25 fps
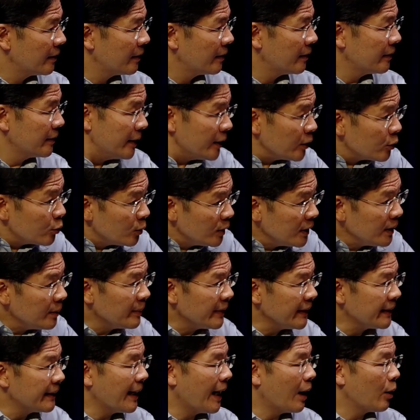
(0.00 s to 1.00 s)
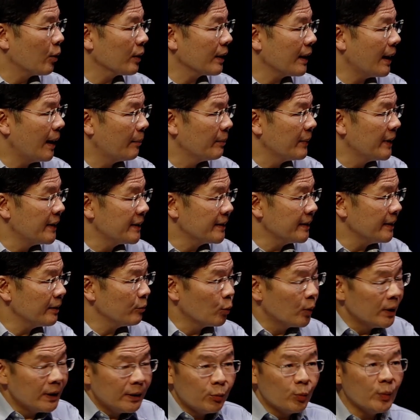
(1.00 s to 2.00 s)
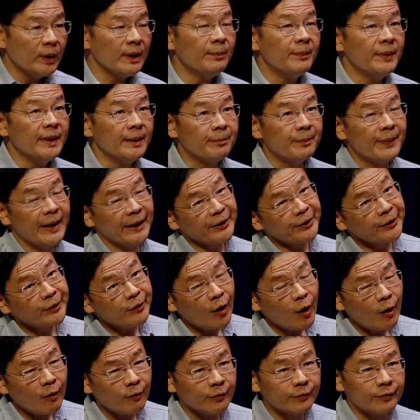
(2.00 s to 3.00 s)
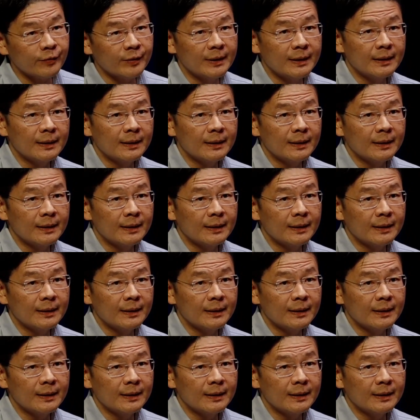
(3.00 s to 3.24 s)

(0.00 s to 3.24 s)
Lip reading: This will be the outcome. Will we be better off?